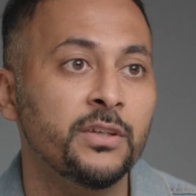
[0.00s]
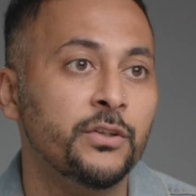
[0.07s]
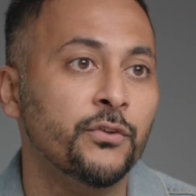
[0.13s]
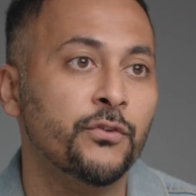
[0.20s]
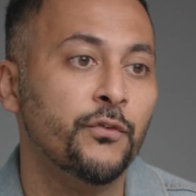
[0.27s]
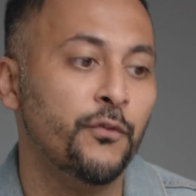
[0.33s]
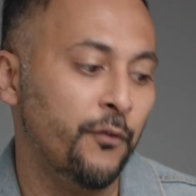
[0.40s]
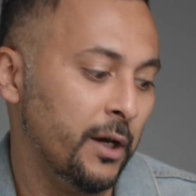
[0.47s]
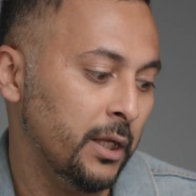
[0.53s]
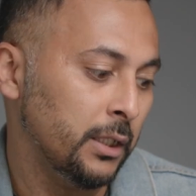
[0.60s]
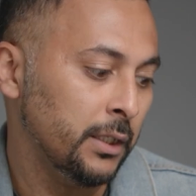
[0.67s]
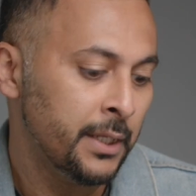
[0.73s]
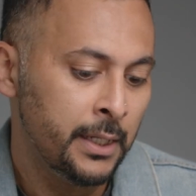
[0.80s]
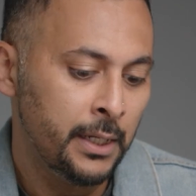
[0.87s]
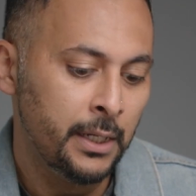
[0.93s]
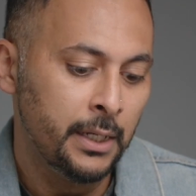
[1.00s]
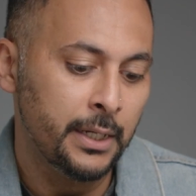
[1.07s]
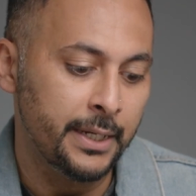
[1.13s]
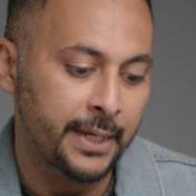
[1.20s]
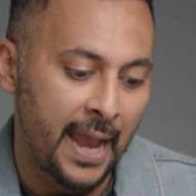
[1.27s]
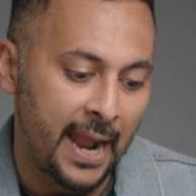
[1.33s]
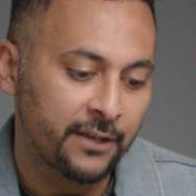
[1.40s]
It just felt
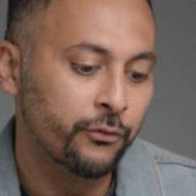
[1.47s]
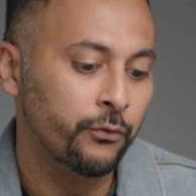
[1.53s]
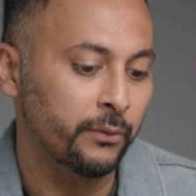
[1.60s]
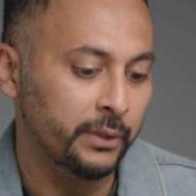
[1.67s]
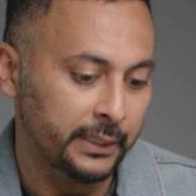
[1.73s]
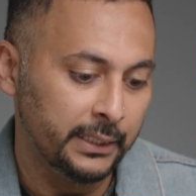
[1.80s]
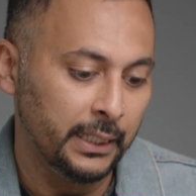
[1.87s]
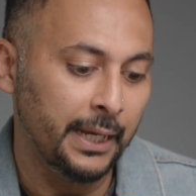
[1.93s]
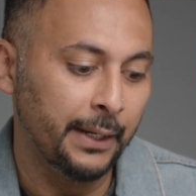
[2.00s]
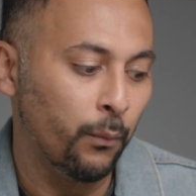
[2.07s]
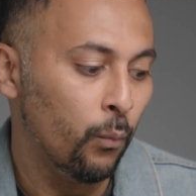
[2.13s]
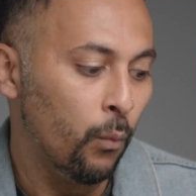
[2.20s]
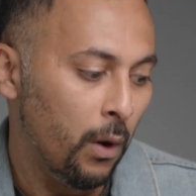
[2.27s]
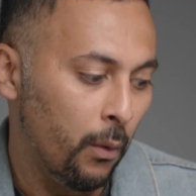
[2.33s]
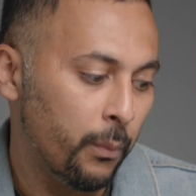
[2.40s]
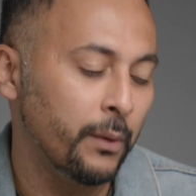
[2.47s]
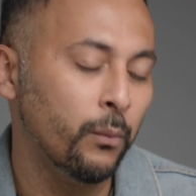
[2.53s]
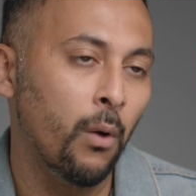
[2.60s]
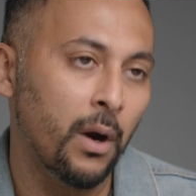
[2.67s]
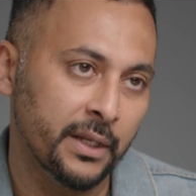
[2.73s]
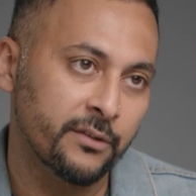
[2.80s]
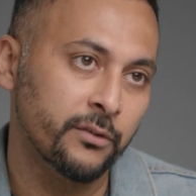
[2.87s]
naturally like what we
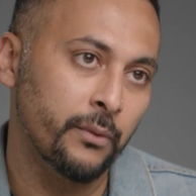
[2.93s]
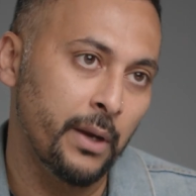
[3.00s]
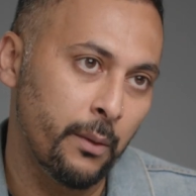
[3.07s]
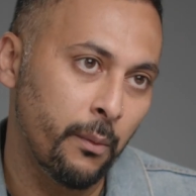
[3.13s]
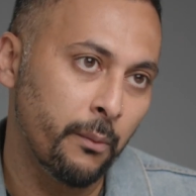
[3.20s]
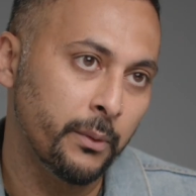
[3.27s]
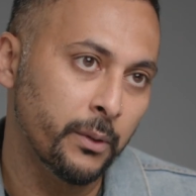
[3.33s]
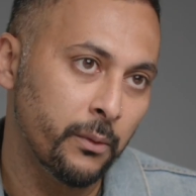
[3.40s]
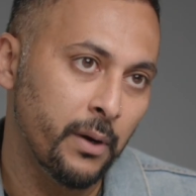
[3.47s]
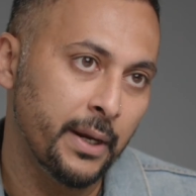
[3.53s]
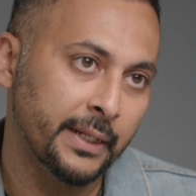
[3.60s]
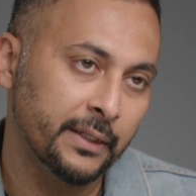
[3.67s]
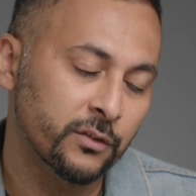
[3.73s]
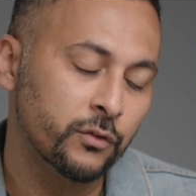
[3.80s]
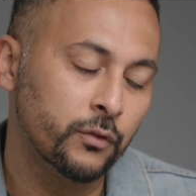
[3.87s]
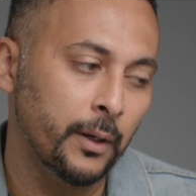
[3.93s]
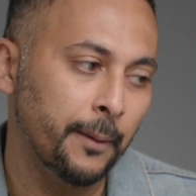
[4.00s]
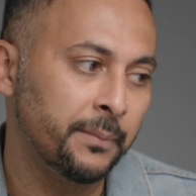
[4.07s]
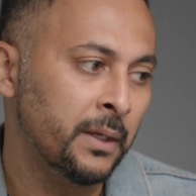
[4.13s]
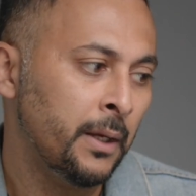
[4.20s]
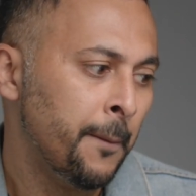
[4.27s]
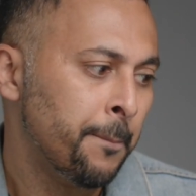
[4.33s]
wanted to write when we were writing the script.